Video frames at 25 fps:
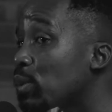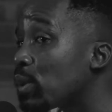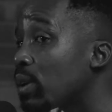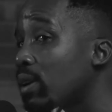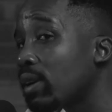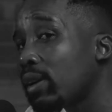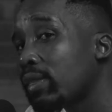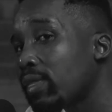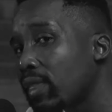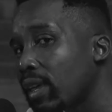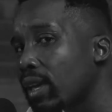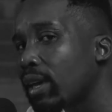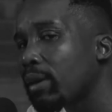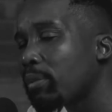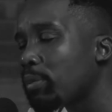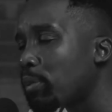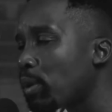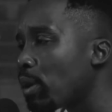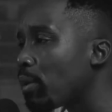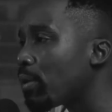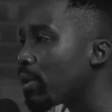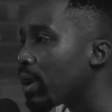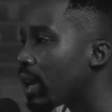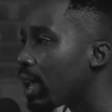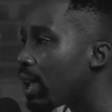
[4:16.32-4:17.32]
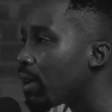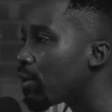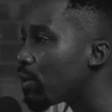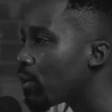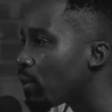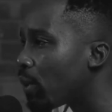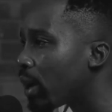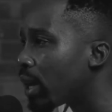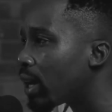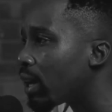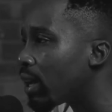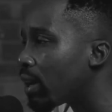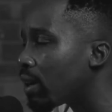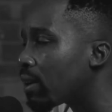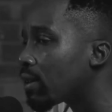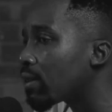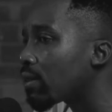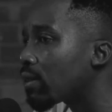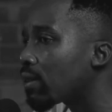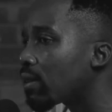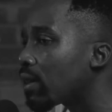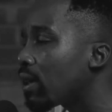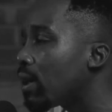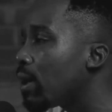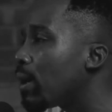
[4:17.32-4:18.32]
well, I think probably everyone
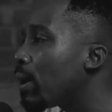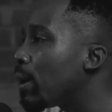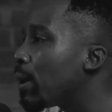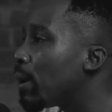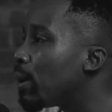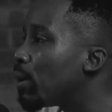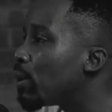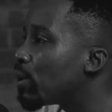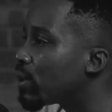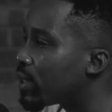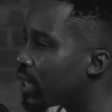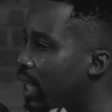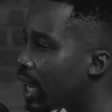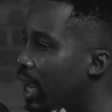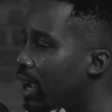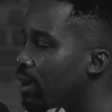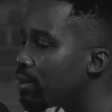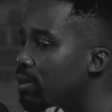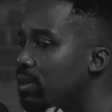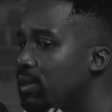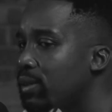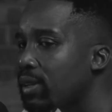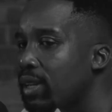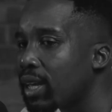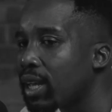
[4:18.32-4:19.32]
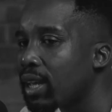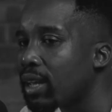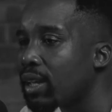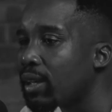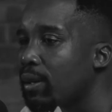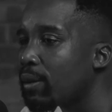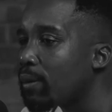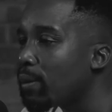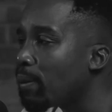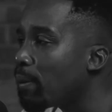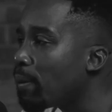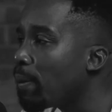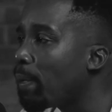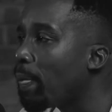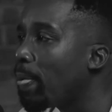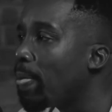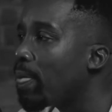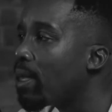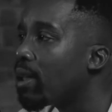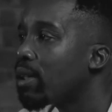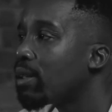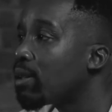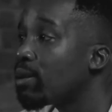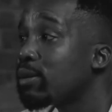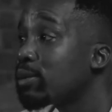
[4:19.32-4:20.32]
else who's alive today,
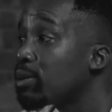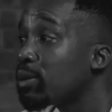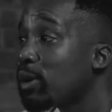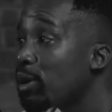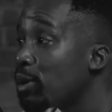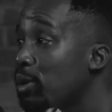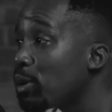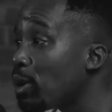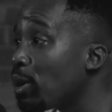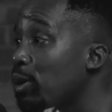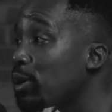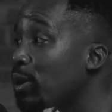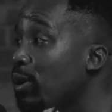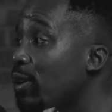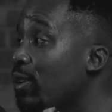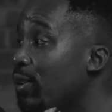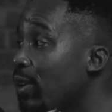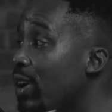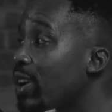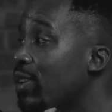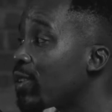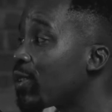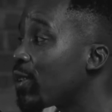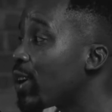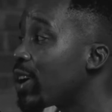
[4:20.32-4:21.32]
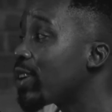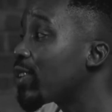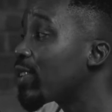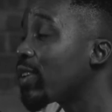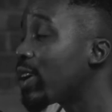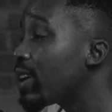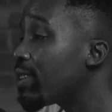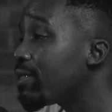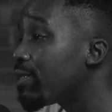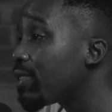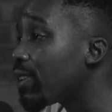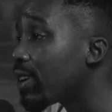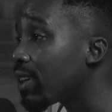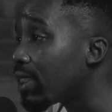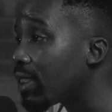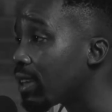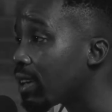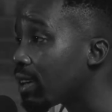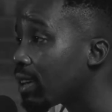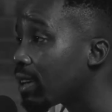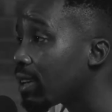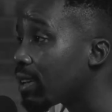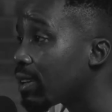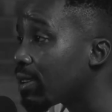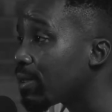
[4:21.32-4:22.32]
you don't know your grandfather.